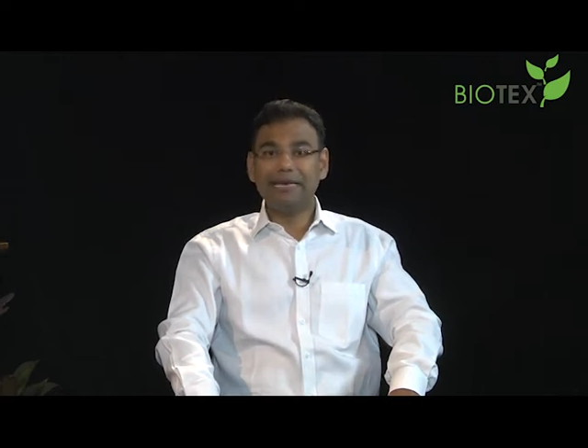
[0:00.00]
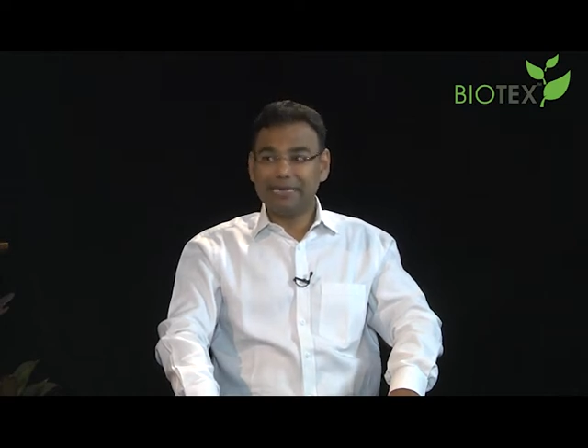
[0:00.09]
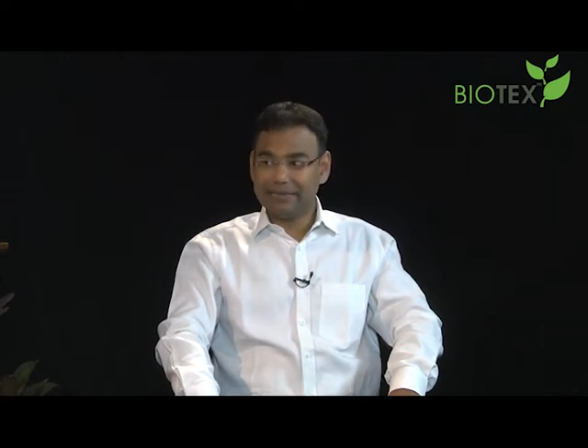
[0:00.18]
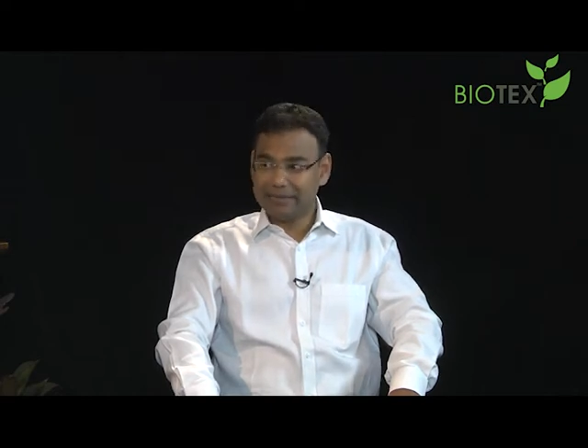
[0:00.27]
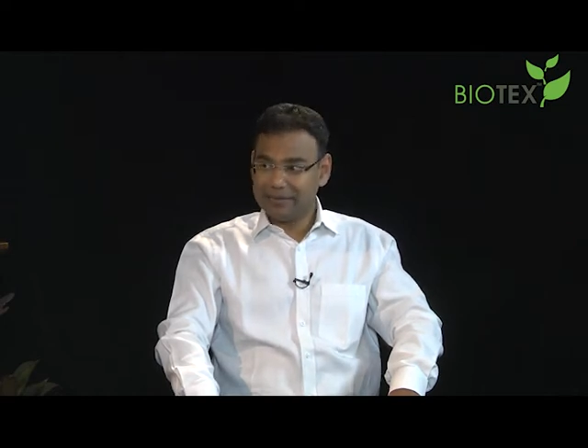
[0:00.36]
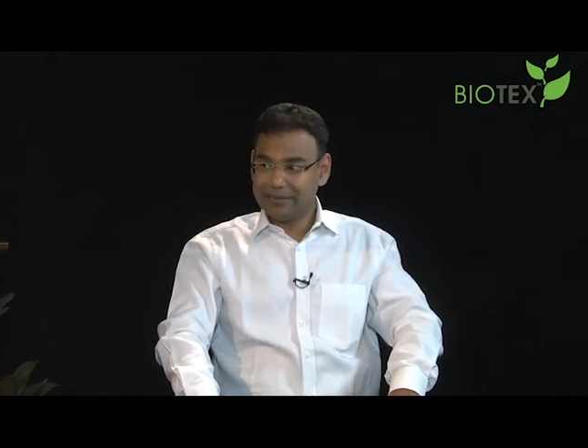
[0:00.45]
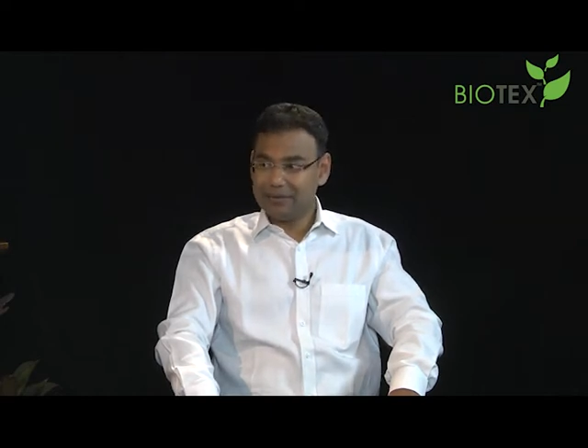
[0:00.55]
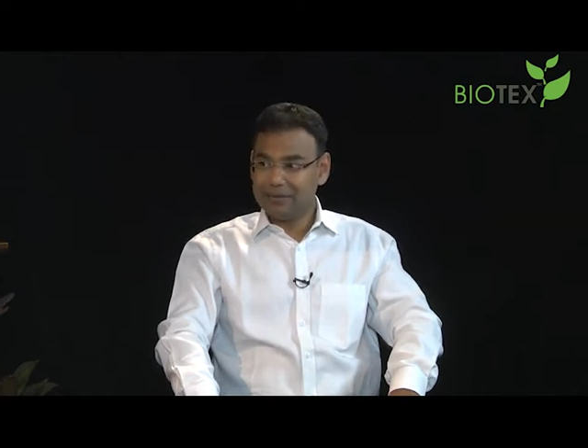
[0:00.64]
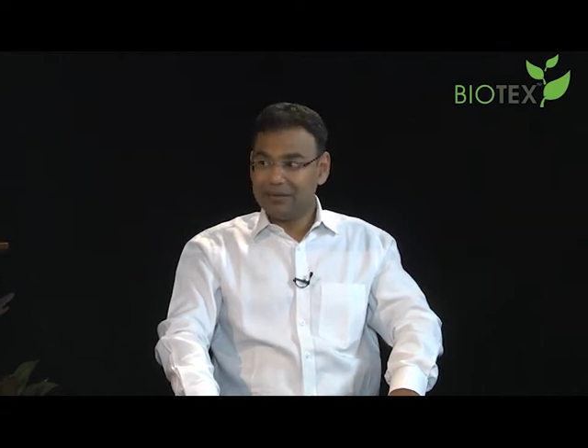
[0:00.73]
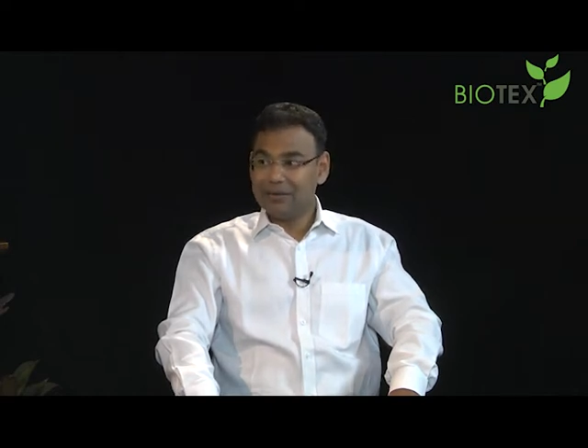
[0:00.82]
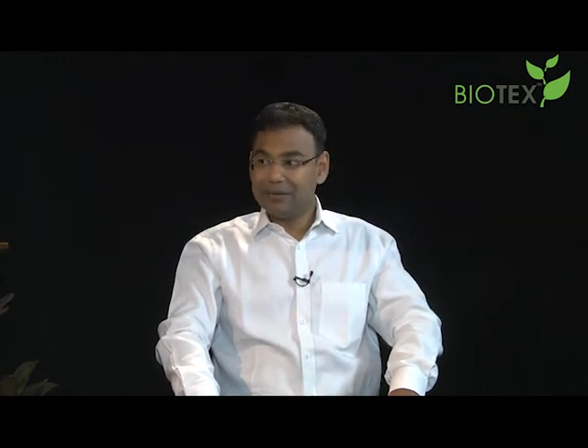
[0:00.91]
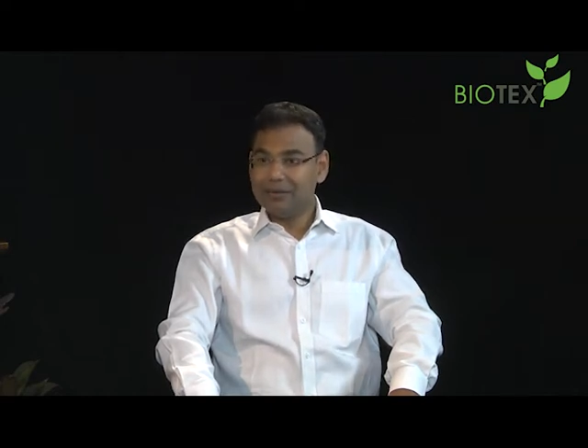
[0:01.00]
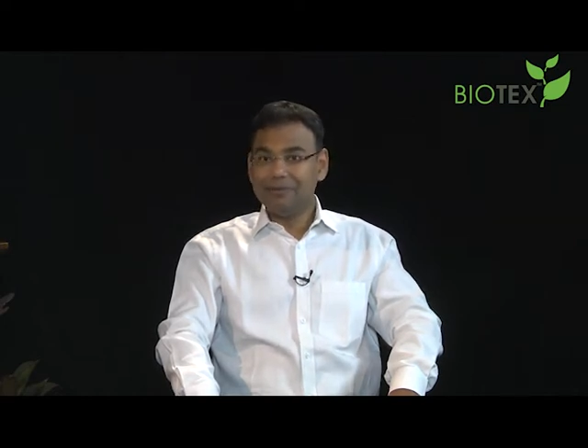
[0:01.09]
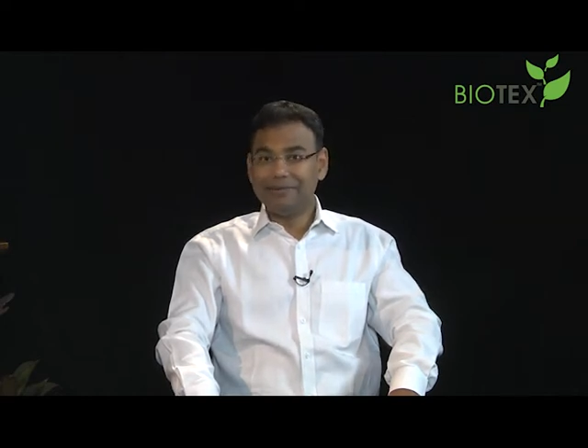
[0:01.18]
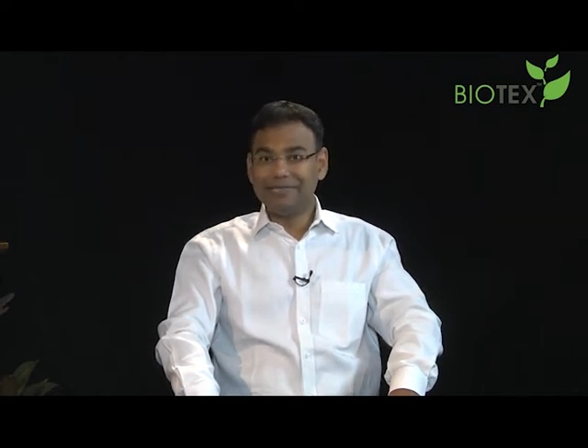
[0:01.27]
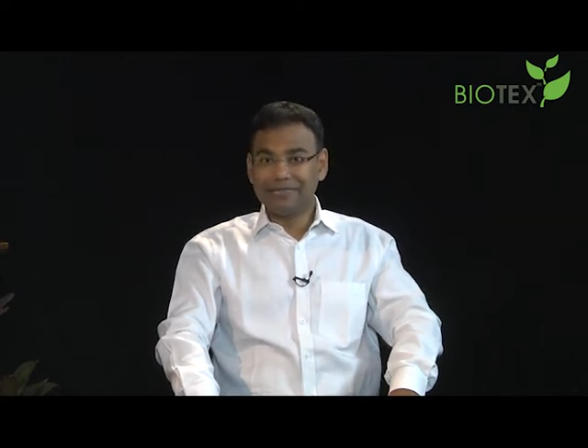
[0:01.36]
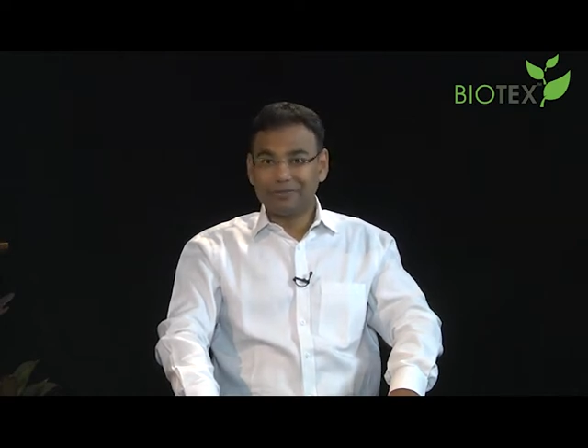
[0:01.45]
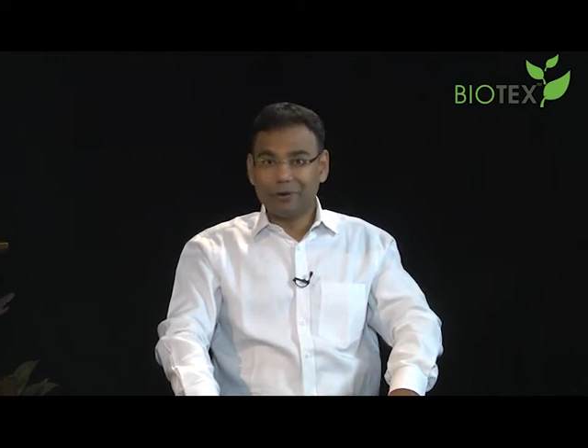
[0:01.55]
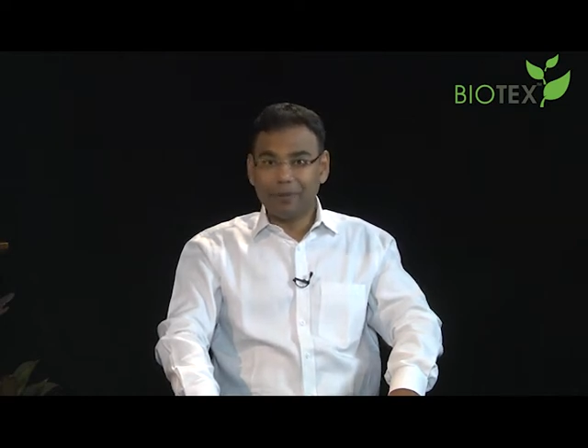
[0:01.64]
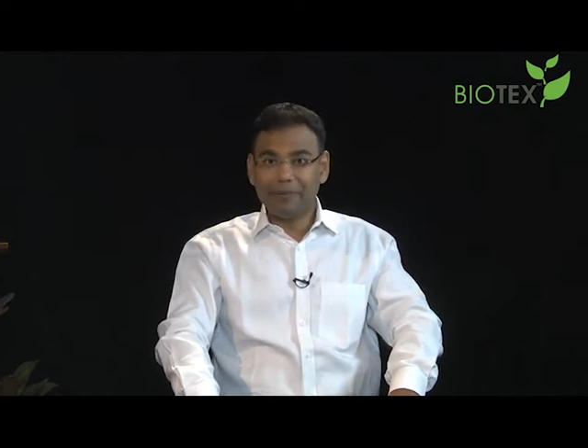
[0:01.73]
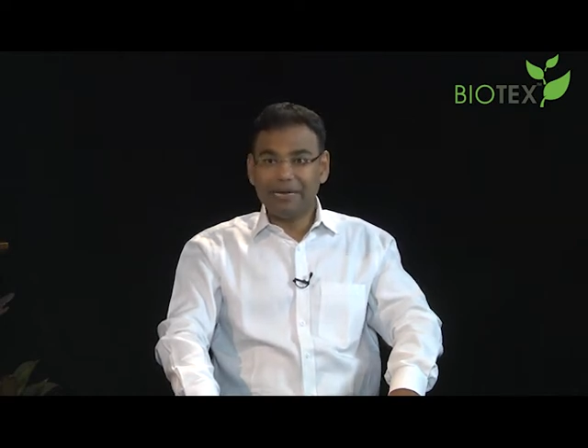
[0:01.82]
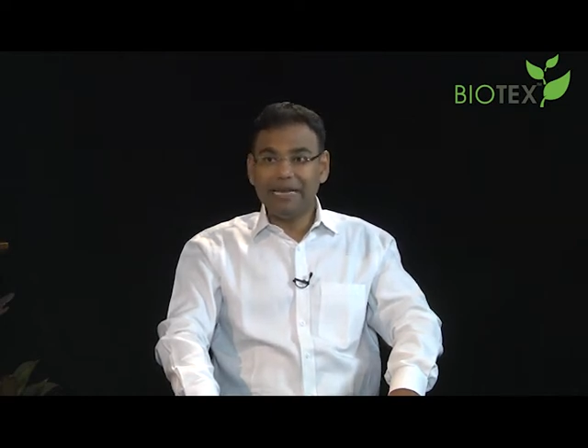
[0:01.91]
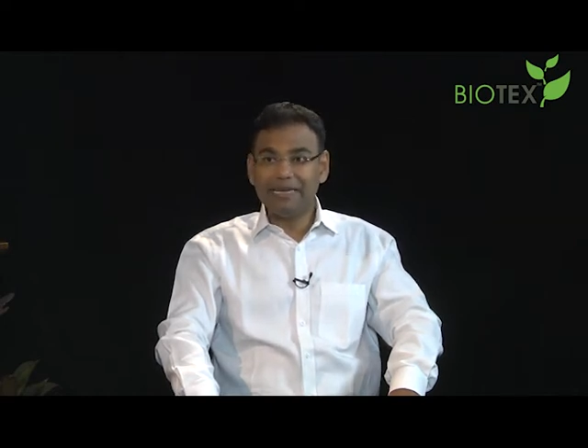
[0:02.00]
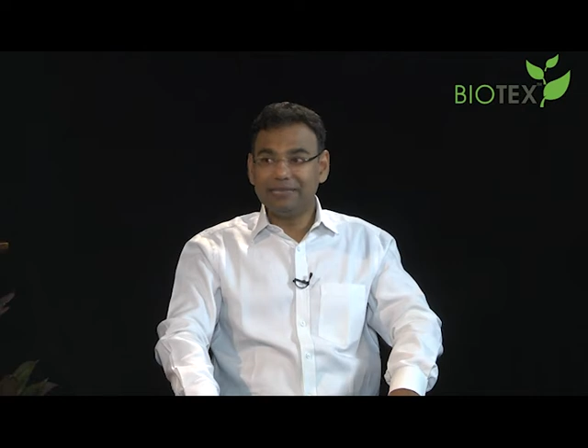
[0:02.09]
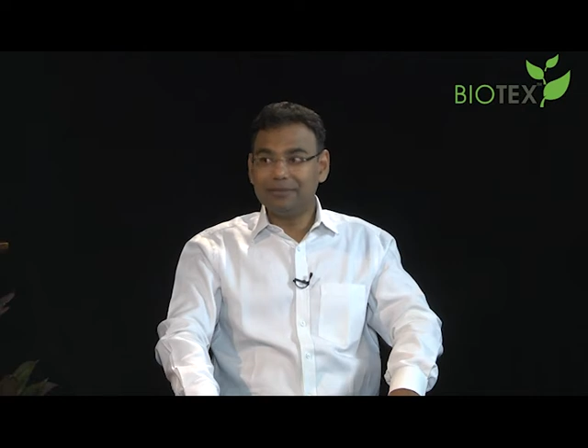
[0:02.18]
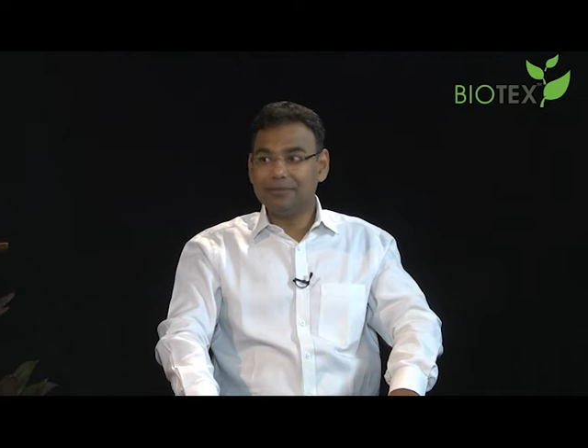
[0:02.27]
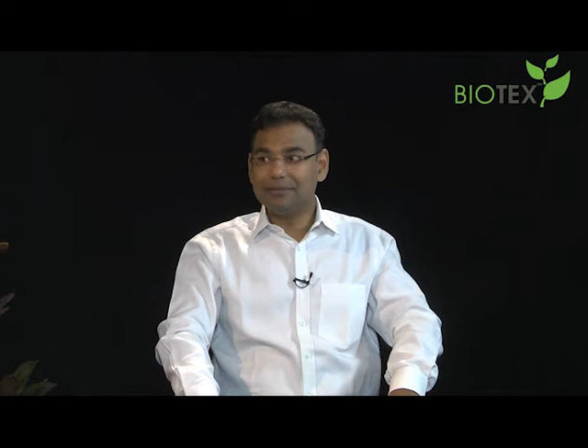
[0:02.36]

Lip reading: anything. We just copy nature.